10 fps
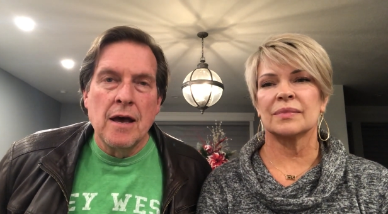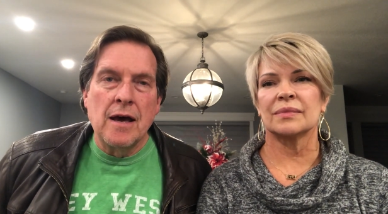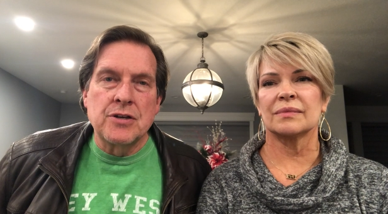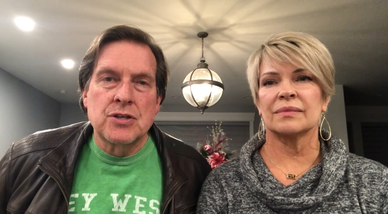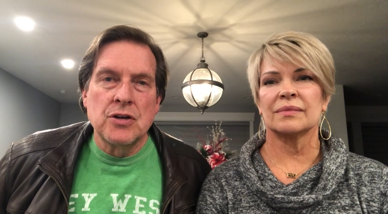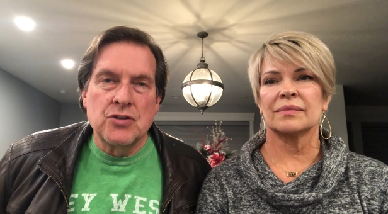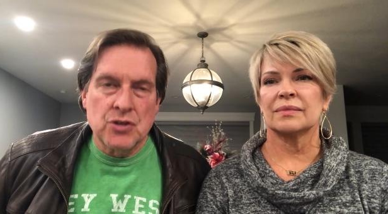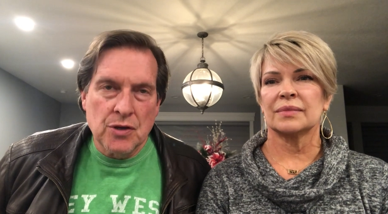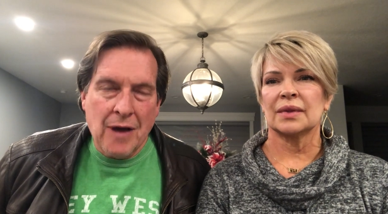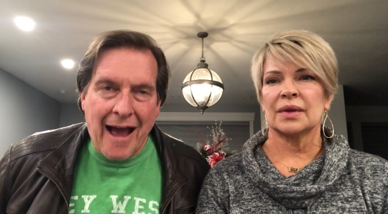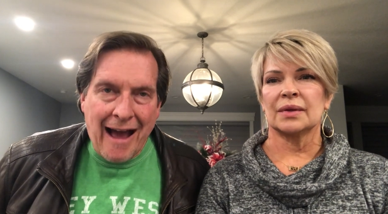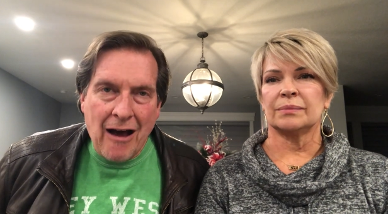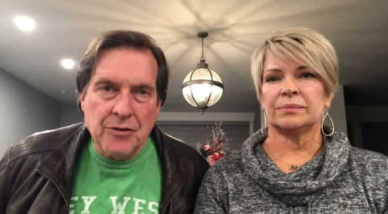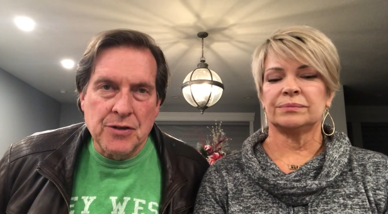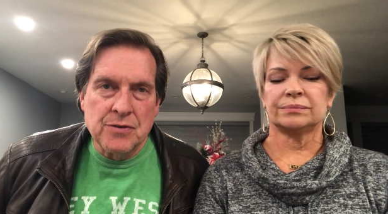Speaker 1: and, and show you
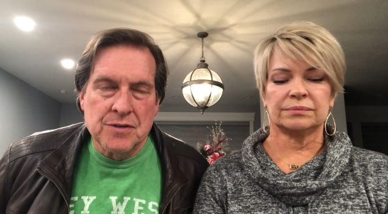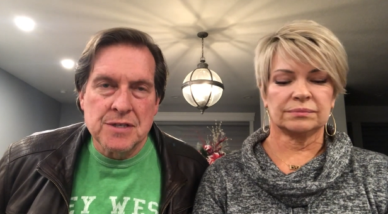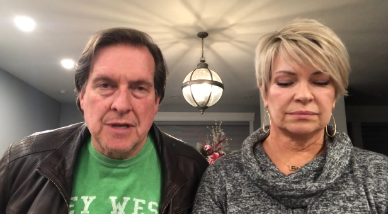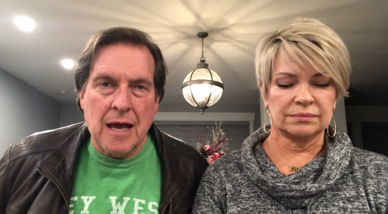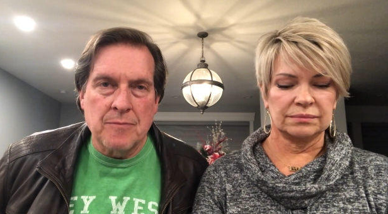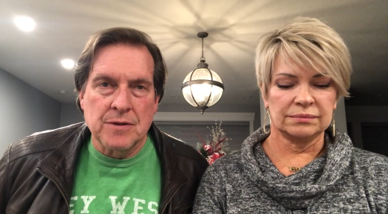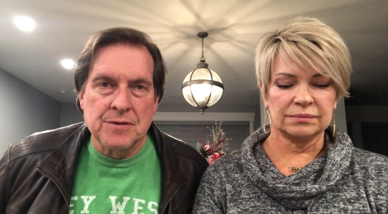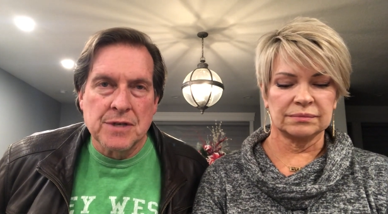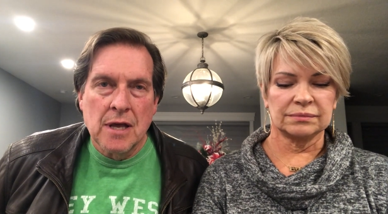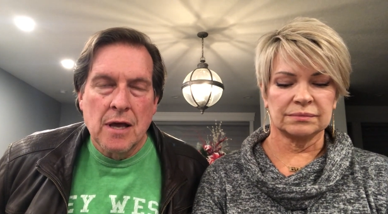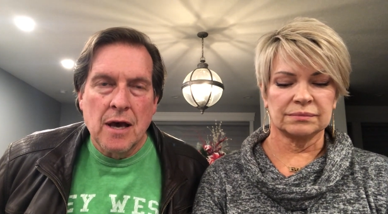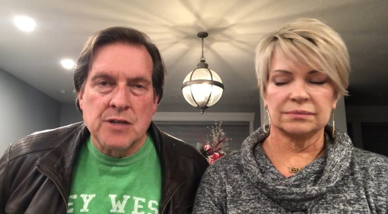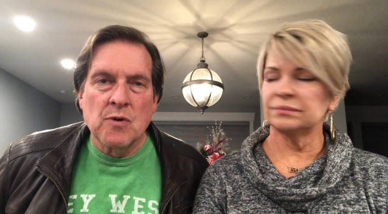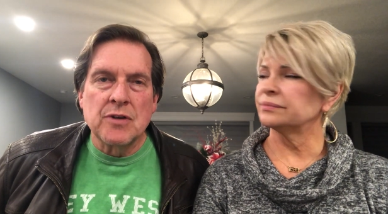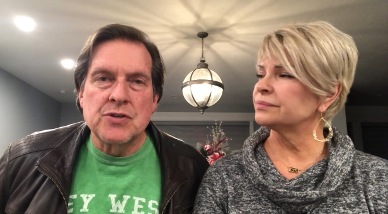how to use these capsules
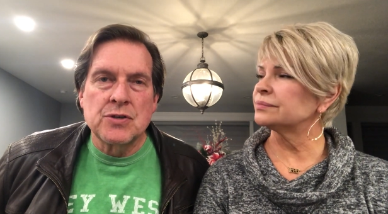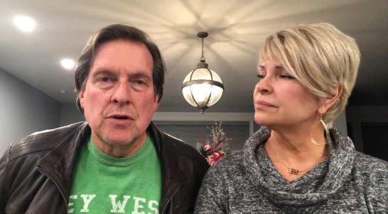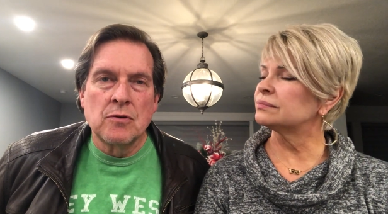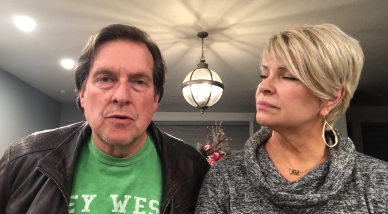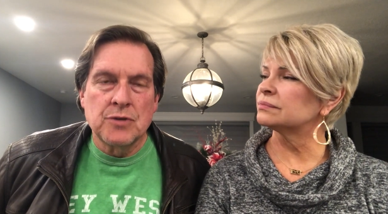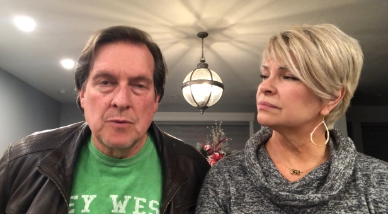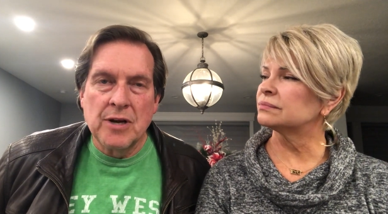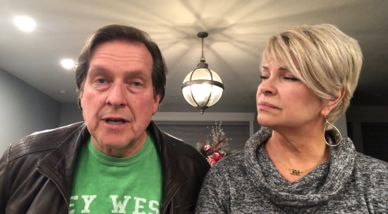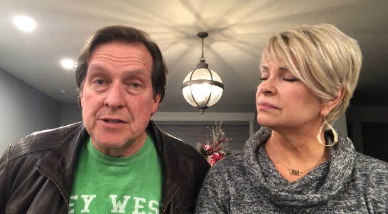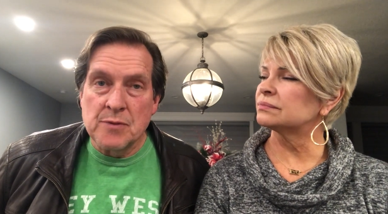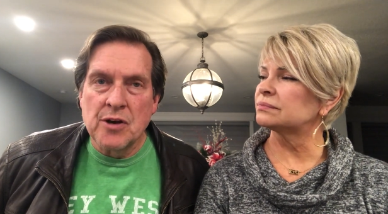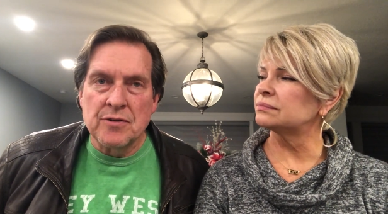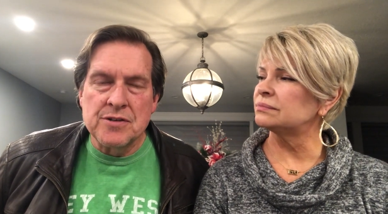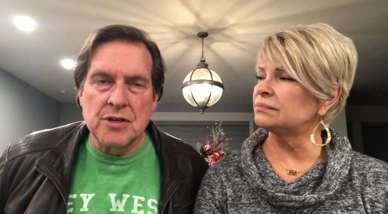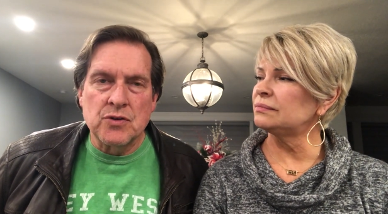as well as tur turmeric and some
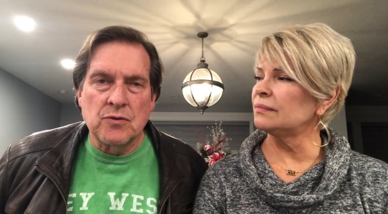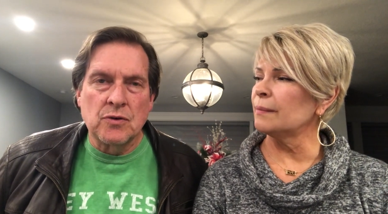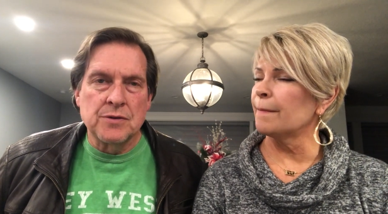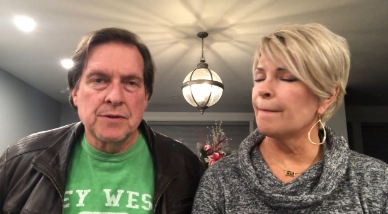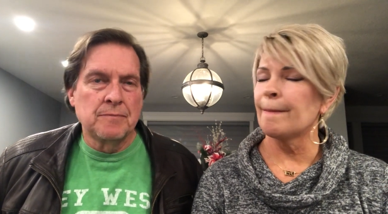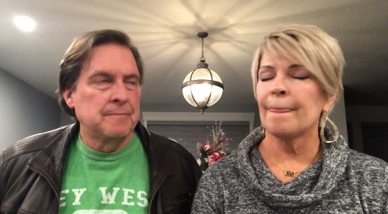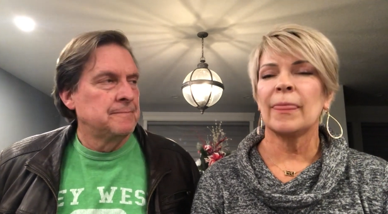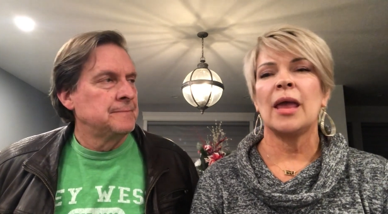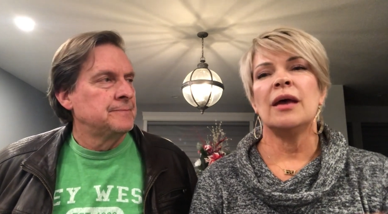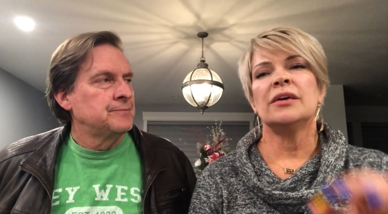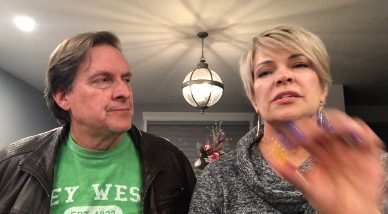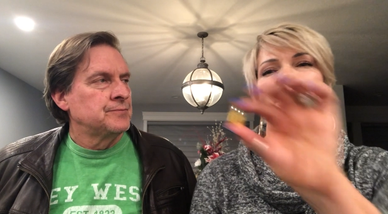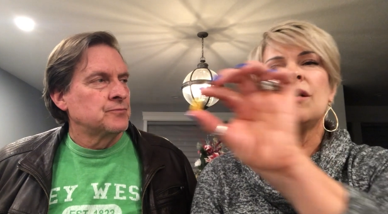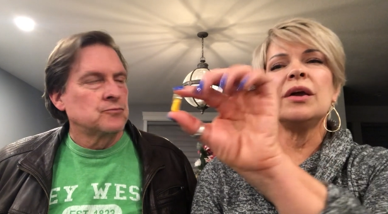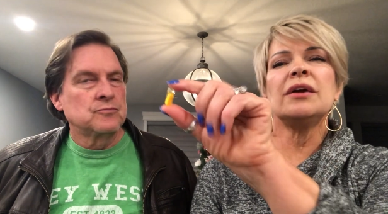other essential oils.
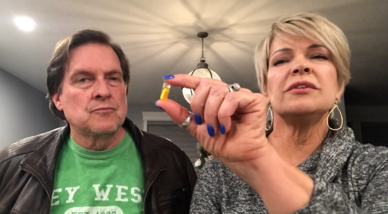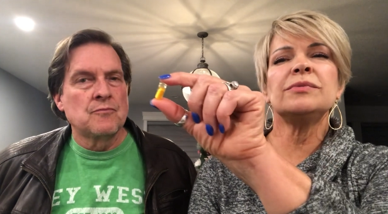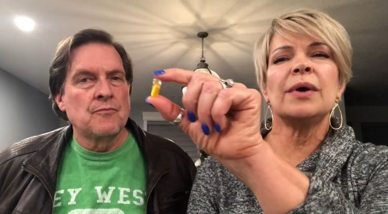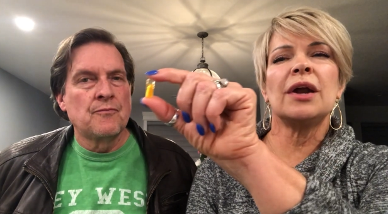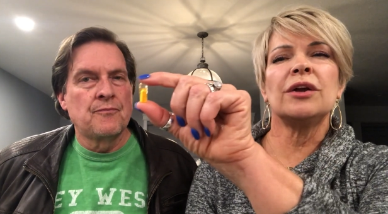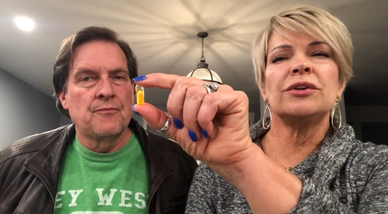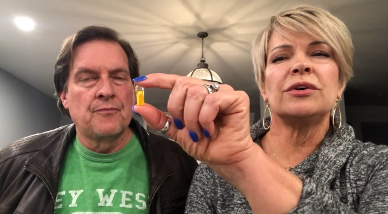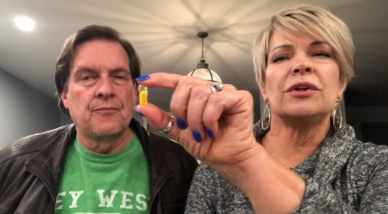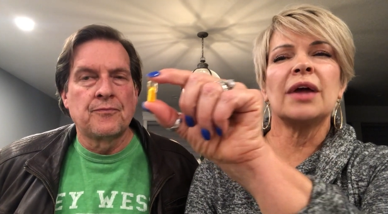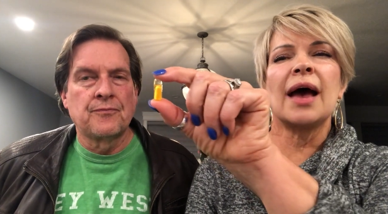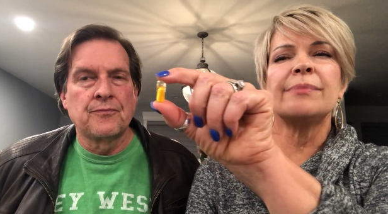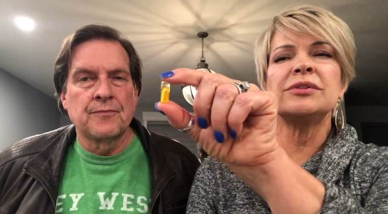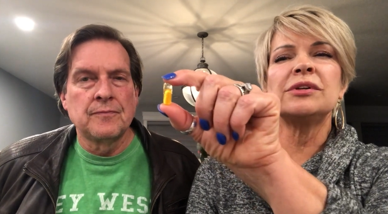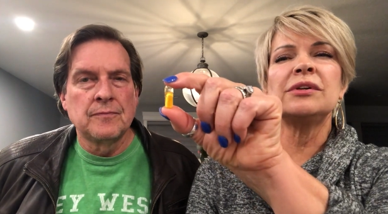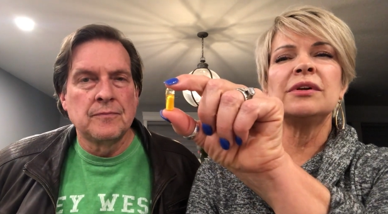
Speaker 2: So here's what our dual
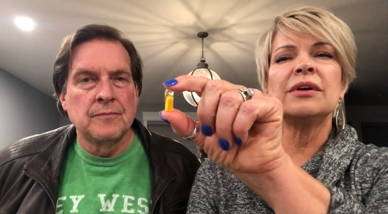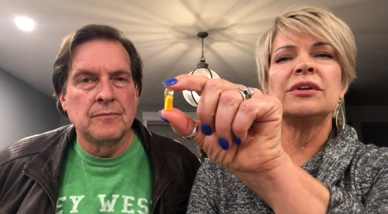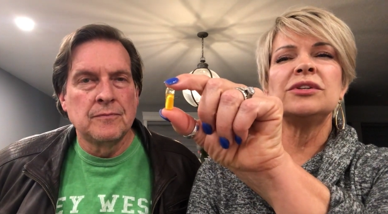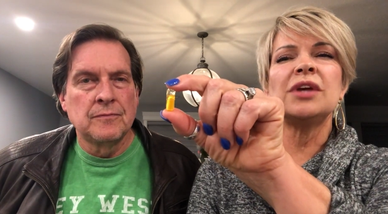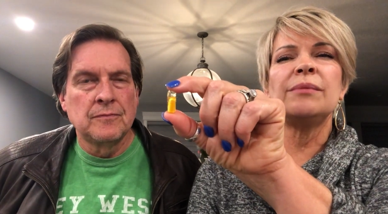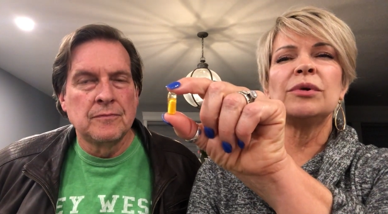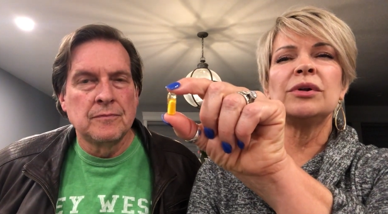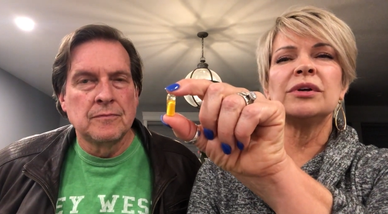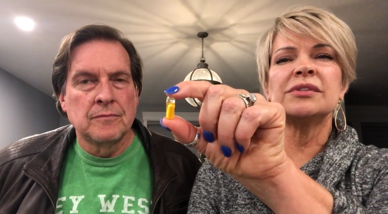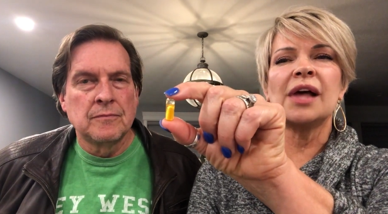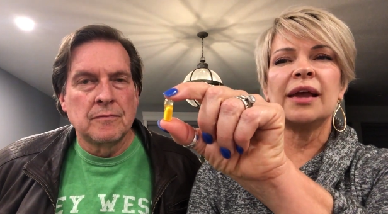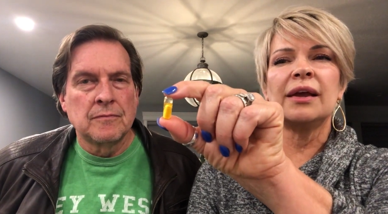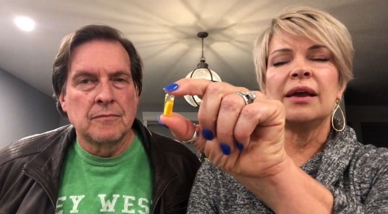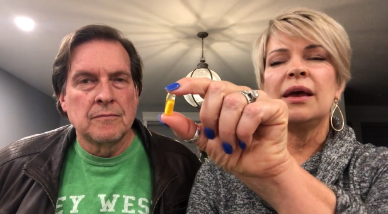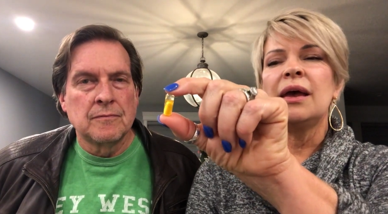capsule chamber looks like.
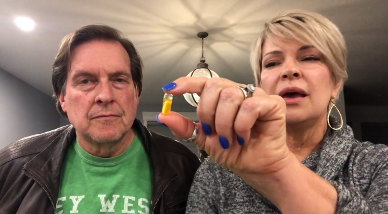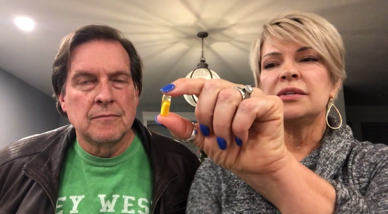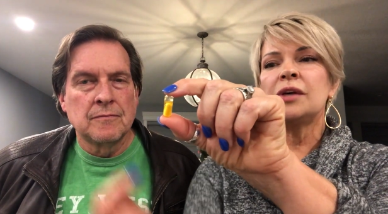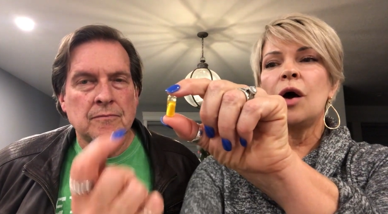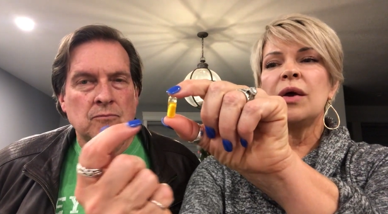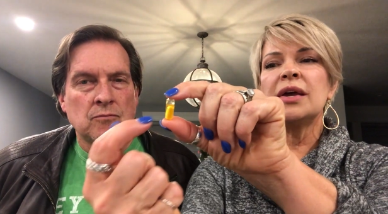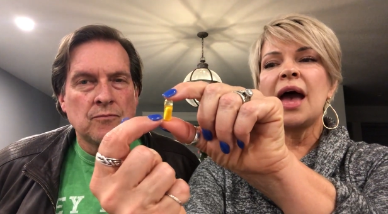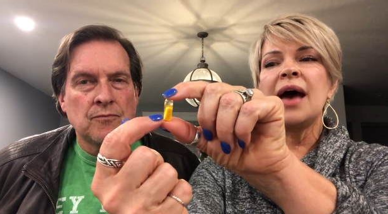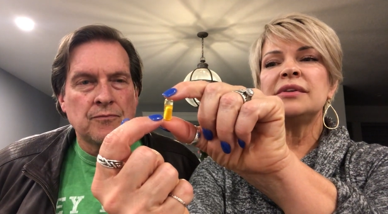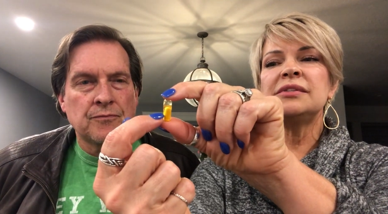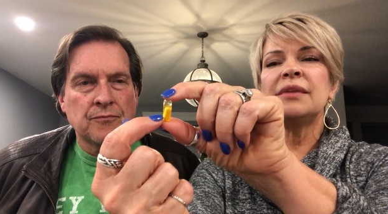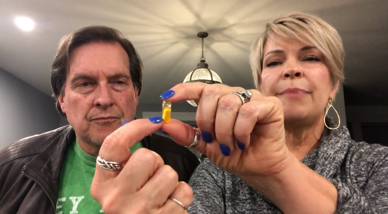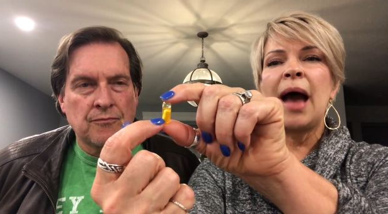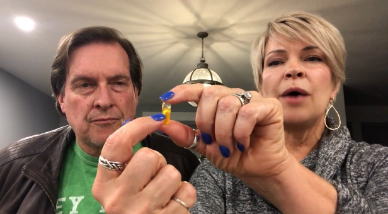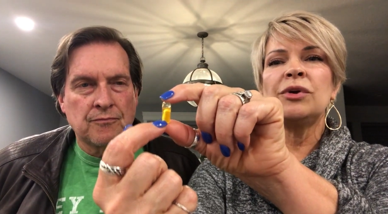So it has the
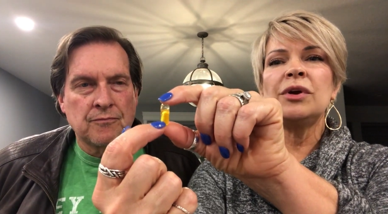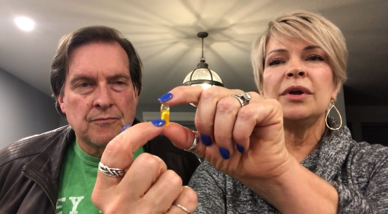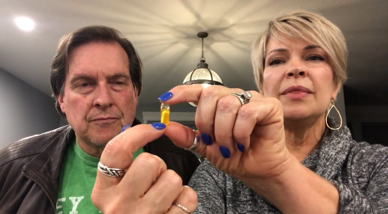powder